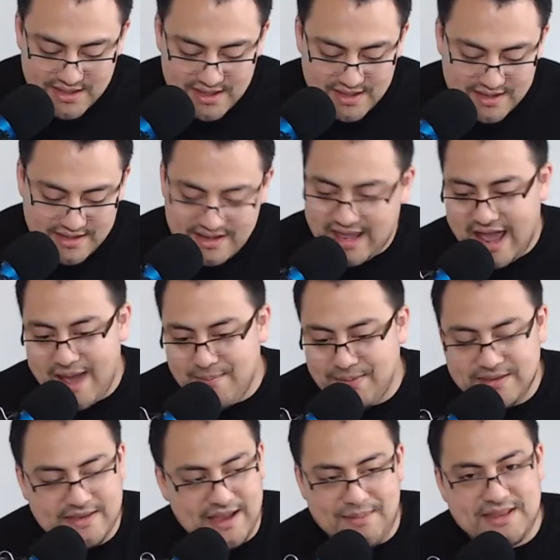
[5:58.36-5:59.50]
yeah,
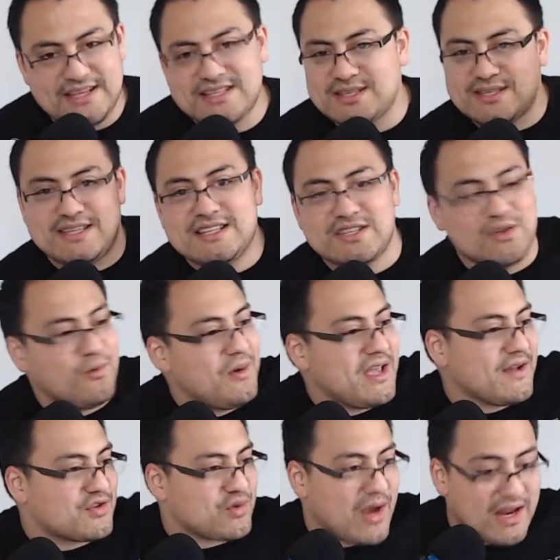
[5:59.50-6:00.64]
but I mean, this is a week
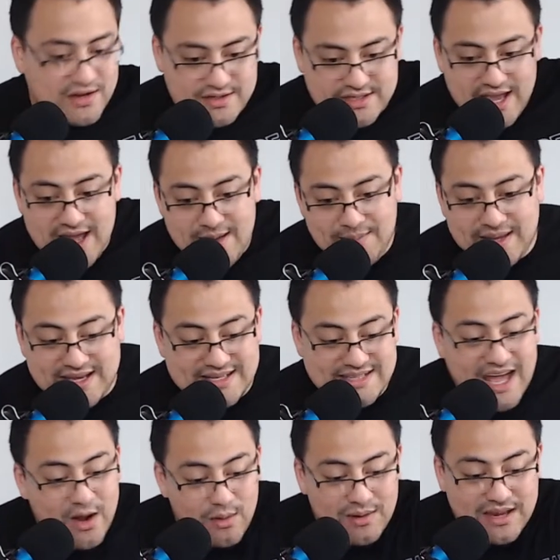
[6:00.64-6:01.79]
of trailers because
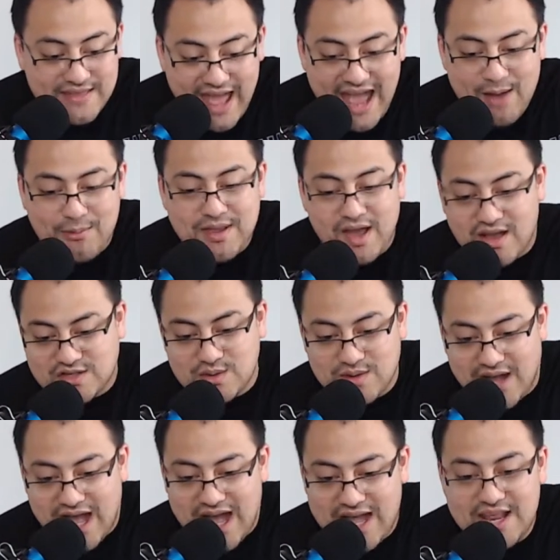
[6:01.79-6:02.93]
not only that, we also
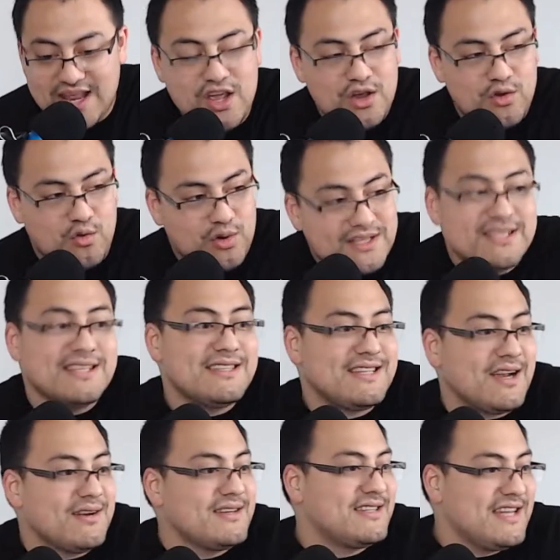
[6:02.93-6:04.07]
got Quentin
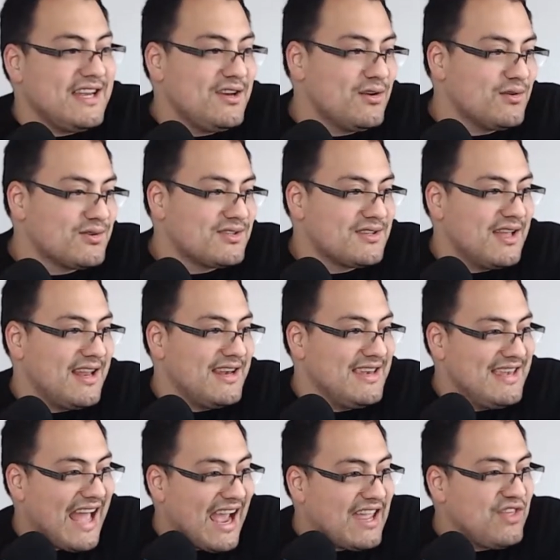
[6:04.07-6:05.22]
Tarantino's
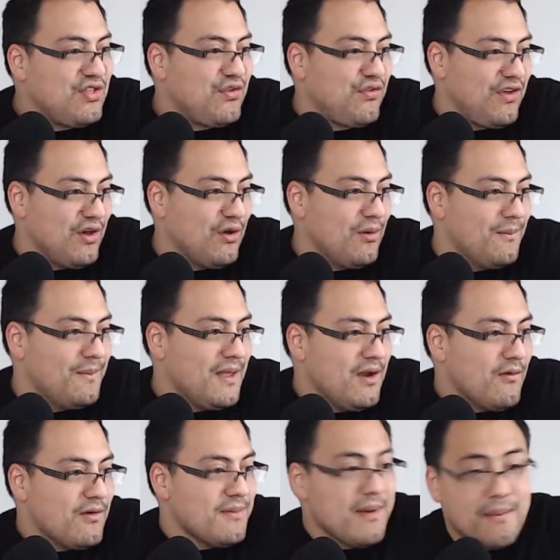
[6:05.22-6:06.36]
9th film.
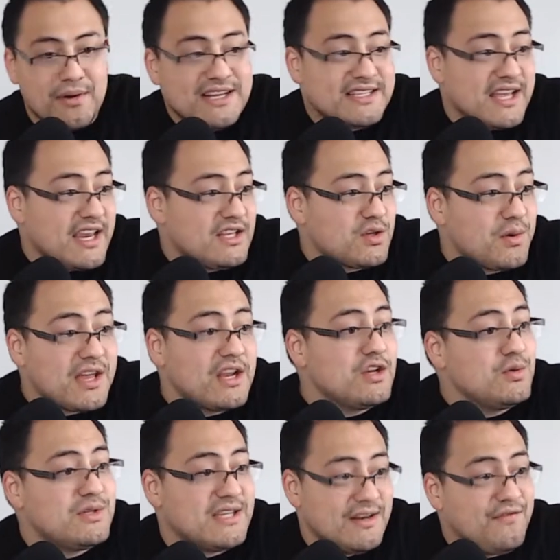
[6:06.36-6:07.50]
Remember, he said he's only going to do
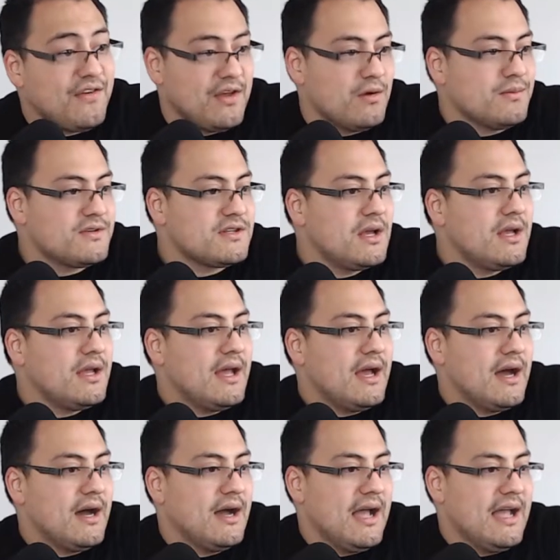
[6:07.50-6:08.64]
10 films.
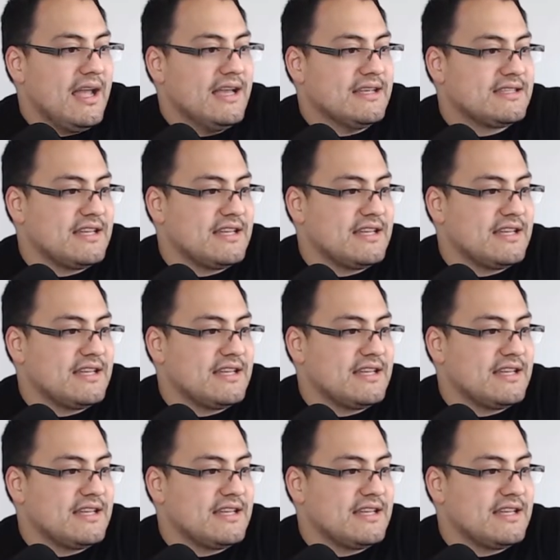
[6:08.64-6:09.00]
His 10th